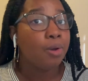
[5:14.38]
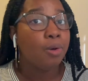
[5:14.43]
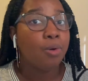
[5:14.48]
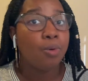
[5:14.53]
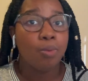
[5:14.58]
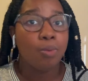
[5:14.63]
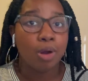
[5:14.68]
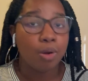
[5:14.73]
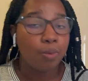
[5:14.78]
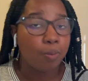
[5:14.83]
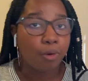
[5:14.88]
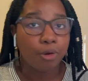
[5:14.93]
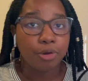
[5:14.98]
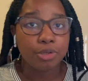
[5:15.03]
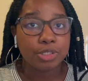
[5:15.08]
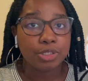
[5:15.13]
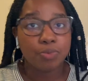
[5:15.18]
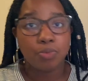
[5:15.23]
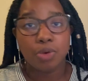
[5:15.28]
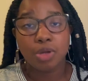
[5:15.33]
What
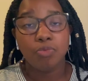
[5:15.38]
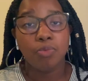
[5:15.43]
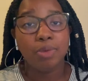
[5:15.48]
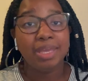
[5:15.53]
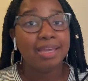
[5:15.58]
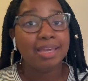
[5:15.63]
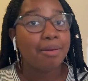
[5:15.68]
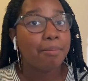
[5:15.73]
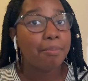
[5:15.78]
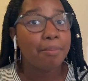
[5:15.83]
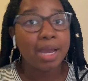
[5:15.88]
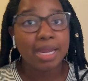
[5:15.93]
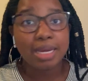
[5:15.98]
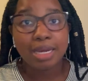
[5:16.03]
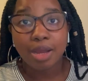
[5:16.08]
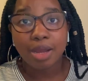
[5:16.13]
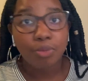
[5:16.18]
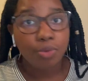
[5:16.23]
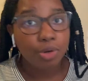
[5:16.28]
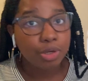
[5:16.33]
works one week might
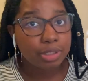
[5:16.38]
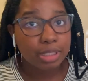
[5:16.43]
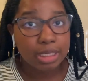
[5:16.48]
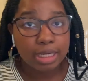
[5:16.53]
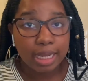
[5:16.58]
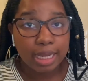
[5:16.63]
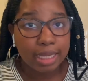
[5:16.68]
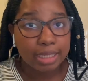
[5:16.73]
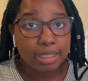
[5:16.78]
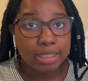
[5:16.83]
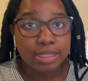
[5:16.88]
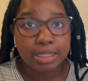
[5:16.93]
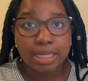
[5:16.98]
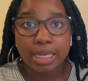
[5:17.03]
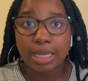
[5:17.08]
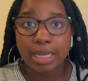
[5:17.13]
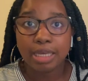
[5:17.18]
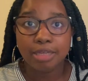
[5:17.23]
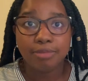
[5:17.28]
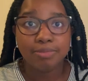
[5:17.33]
not work the next,
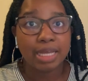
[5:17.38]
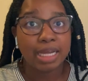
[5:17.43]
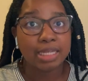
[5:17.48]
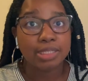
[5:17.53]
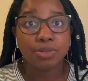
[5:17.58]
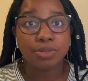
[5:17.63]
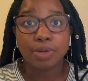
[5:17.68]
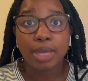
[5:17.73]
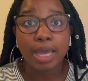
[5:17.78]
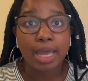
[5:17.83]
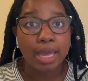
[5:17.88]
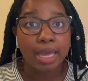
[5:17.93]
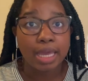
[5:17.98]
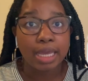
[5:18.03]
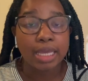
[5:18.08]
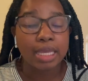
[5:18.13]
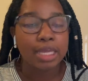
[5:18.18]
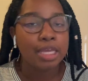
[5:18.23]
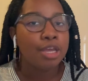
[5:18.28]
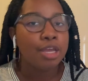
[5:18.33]
and that's
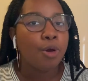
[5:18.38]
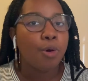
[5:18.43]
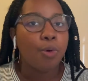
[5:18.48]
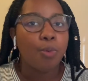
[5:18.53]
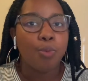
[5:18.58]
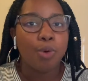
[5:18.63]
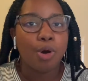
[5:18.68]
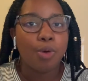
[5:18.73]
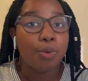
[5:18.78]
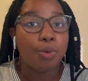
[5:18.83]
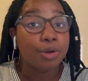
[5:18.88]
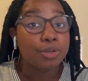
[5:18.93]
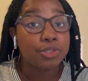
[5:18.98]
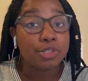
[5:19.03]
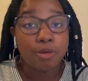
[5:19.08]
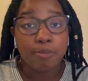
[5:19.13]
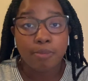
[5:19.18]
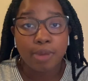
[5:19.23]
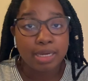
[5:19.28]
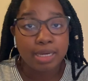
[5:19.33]
okay. What works
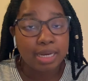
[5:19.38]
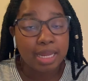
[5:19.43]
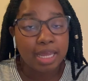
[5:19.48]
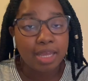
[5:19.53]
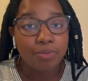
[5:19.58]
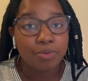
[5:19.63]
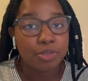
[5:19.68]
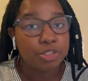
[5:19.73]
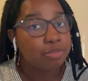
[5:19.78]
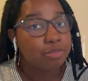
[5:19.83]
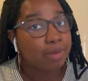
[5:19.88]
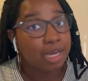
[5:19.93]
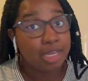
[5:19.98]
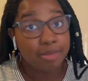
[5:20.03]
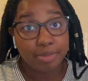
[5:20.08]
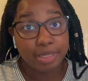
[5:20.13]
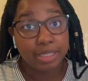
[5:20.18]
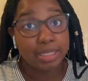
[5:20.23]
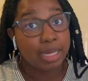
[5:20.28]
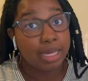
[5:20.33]
on Monday, which might
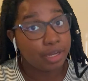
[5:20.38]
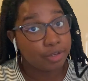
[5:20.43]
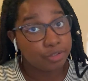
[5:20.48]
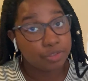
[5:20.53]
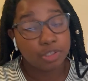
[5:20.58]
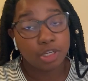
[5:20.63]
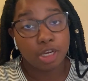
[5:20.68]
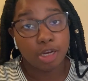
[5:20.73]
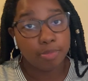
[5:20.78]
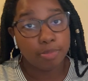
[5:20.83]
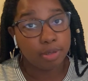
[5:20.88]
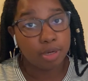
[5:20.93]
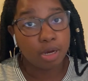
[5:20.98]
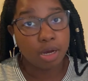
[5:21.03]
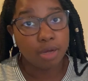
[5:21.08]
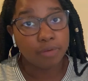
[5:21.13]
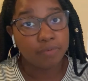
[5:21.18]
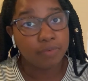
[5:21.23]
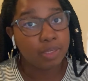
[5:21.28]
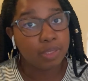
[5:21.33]
be the extra cup of
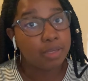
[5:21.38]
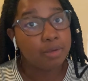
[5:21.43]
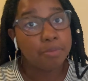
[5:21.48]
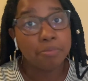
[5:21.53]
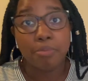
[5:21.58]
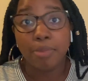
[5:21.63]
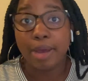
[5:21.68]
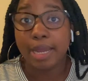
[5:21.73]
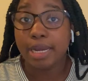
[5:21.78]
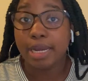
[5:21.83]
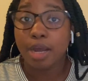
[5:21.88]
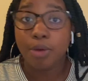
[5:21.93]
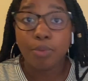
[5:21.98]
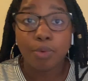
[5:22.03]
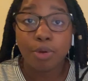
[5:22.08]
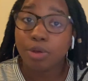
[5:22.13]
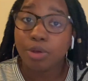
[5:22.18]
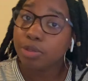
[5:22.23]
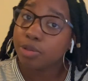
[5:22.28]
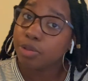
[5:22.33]
coffee, might not
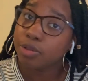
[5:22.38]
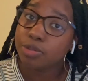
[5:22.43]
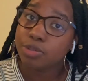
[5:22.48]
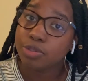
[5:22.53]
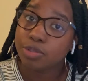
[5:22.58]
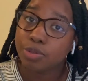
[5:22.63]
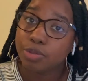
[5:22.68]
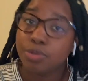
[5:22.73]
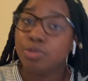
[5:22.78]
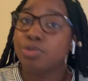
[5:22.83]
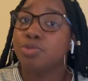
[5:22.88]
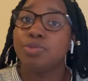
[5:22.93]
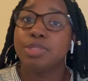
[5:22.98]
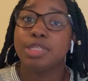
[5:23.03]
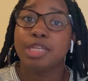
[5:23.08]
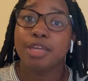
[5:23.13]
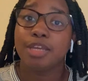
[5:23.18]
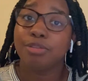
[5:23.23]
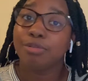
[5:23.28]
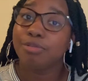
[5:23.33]
work
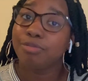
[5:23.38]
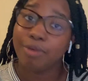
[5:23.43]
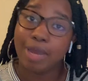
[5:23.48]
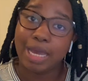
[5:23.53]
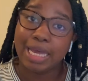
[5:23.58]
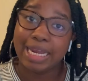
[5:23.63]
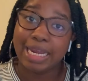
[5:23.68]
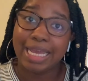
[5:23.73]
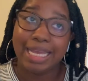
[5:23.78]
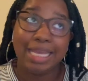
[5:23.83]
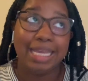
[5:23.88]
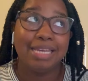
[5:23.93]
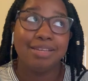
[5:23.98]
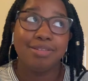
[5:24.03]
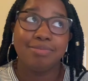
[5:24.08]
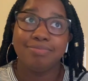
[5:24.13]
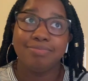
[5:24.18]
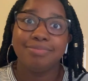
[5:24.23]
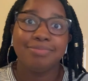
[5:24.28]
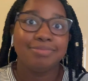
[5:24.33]
Tuesday through Friday,
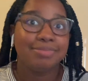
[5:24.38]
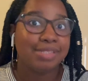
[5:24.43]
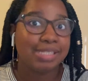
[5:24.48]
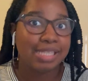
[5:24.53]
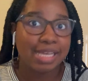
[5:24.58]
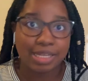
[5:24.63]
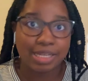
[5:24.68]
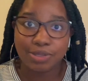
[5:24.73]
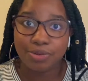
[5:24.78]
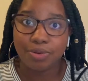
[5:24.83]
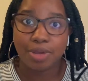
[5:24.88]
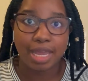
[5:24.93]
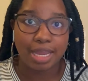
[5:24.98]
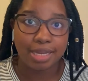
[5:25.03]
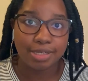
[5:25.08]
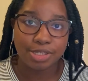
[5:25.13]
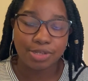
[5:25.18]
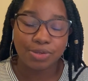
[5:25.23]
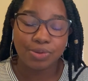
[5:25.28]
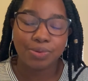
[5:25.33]
and that's okay
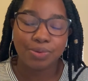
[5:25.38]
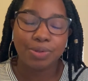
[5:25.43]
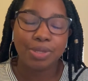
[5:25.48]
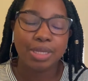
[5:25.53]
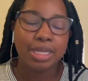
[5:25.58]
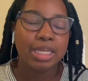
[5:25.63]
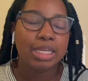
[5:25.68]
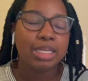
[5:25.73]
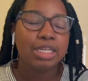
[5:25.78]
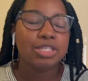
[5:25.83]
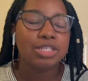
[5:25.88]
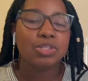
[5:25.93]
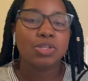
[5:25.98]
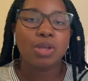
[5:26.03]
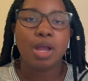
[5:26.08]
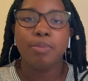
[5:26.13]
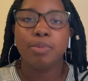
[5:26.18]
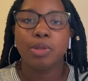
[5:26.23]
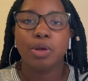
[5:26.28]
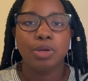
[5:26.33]
too. So
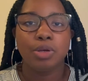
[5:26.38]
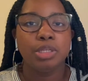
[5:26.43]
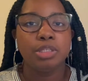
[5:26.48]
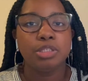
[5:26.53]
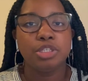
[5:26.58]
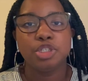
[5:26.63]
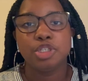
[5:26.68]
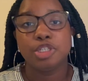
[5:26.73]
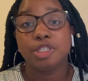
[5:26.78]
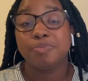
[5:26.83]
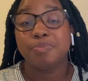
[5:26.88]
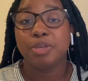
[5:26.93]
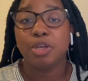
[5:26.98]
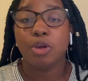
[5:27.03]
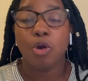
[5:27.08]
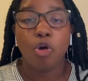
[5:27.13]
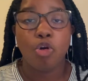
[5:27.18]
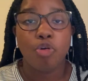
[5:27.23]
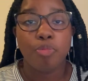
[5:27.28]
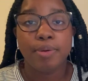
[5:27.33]
I'm learning to just be
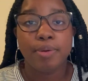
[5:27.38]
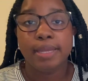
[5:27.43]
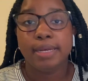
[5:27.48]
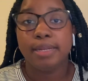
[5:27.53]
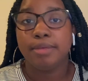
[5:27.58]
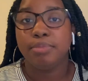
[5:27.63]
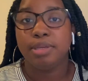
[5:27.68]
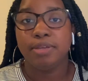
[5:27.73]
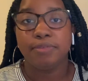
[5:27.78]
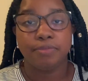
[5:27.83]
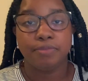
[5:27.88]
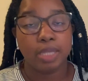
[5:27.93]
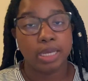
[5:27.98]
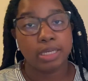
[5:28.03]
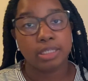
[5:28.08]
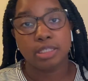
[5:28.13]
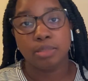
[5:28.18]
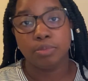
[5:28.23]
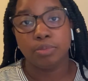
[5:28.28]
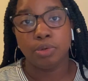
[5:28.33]
open and be
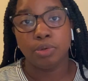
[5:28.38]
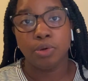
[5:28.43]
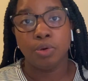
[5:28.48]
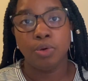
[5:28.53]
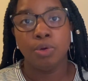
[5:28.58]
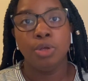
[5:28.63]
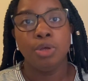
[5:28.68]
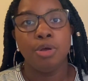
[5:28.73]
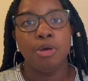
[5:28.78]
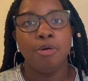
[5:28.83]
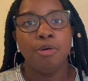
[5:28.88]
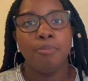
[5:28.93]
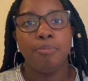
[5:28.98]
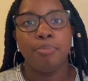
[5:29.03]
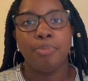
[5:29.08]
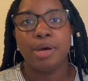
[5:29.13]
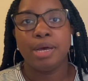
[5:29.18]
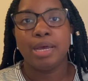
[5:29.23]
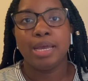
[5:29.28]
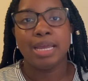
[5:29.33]
flexible,
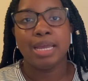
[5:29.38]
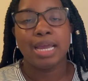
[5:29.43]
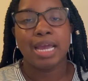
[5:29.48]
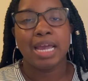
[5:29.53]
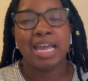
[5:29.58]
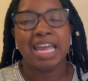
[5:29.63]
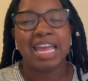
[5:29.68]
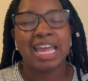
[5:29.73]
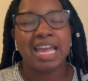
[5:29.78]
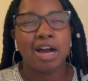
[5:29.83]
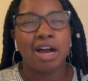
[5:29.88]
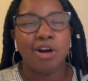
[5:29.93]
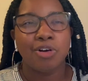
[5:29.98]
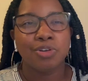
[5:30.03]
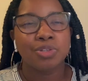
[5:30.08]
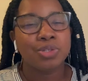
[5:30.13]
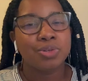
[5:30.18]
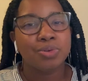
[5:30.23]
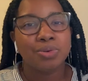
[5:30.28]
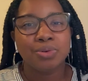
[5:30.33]
but
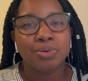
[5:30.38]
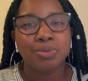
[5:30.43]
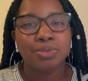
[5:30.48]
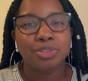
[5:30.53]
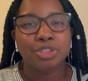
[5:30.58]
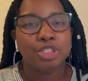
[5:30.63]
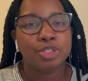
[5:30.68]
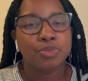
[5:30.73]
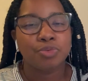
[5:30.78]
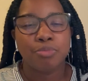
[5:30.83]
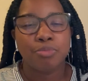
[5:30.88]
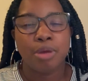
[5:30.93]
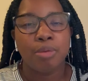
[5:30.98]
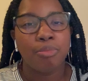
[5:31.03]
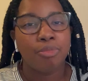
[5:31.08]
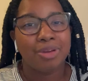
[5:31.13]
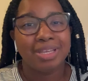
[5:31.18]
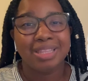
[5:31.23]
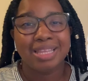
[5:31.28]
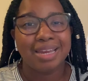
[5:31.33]
also just
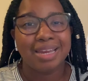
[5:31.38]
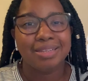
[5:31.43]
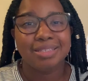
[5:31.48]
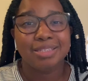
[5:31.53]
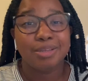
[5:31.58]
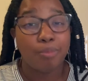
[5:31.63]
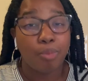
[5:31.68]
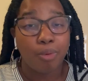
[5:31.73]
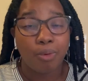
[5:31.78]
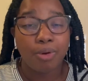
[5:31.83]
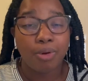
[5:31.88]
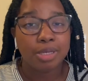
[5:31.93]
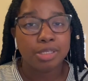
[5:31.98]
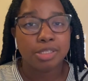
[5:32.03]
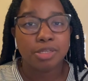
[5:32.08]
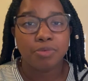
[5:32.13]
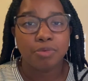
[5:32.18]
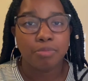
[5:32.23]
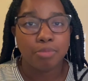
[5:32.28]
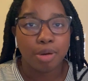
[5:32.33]
remembering that it's important
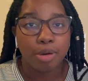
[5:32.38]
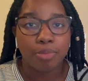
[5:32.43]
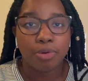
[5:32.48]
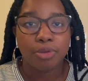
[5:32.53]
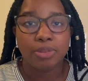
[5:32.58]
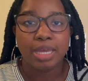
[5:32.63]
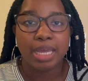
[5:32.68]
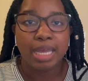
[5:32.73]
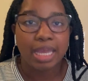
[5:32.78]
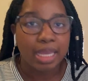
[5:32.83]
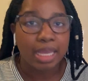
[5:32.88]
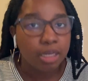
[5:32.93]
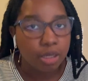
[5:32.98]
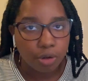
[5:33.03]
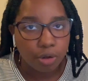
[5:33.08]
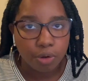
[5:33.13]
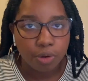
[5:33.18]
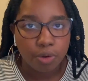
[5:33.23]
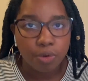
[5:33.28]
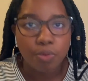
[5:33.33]
to remember the end
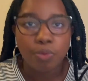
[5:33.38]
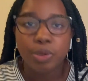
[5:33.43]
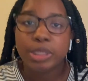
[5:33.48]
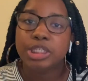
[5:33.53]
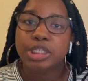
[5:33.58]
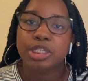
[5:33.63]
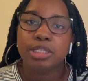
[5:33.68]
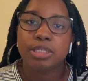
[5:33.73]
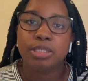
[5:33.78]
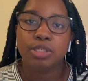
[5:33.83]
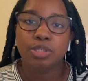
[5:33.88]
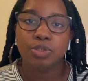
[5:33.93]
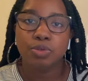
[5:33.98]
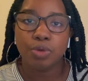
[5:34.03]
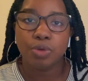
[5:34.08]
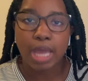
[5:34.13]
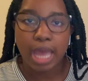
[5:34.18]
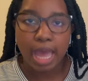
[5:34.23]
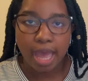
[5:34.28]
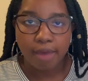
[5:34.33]
goal, which is to
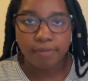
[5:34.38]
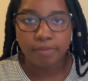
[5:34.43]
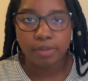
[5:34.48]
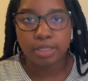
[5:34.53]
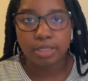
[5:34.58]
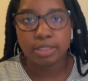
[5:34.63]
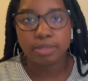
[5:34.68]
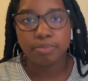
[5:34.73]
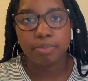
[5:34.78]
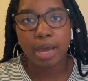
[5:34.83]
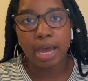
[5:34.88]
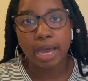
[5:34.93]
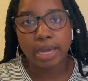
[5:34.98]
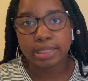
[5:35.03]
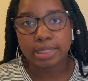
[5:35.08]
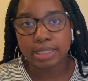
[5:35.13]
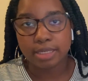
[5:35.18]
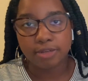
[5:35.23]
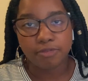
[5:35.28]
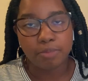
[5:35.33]
have this
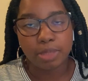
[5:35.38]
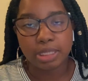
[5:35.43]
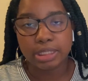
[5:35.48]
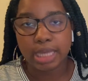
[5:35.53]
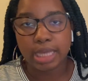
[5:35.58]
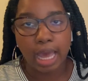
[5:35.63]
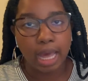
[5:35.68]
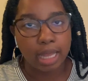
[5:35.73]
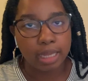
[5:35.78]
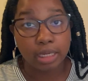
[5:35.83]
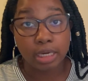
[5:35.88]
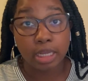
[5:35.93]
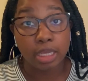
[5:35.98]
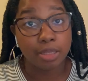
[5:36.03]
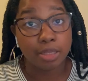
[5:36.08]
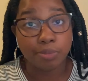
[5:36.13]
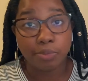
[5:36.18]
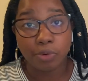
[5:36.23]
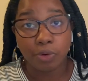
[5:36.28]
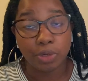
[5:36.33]
positive mentality in
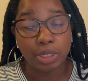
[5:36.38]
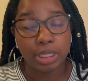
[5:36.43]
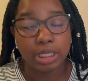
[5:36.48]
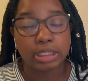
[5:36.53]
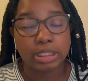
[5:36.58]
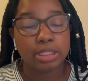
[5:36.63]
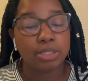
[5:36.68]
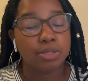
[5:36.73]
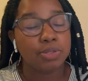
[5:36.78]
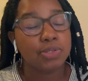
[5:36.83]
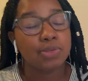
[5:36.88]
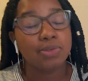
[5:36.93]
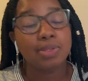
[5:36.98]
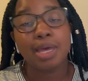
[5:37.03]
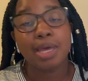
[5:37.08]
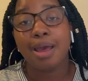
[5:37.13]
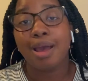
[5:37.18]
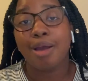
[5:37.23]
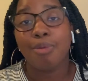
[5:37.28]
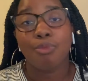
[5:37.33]
the mornings so
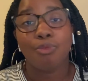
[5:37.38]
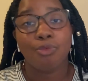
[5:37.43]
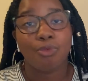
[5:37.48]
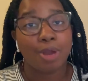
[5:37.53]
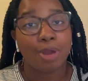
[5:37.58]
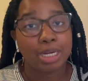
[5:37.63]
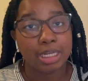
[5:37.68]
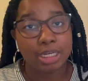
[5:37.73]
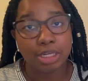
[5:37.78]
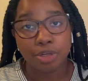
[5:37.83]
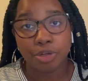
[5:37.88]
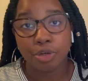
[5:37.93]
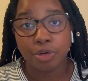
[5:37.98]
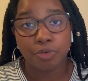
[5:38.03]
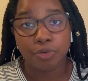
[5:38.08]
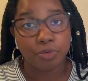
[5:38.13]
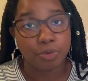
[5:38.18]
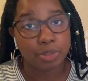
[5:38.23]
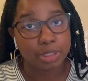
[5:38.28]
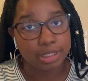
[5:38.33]
that I'm ready to go
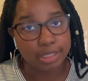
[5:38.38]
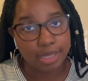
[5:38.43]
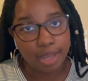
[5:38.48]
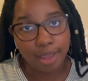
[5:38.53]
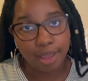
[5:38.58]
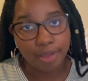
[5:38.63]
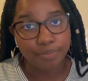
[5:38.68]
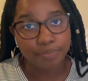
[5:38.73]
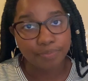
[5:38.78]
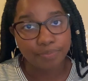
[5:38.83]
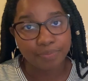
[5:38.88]
for the day.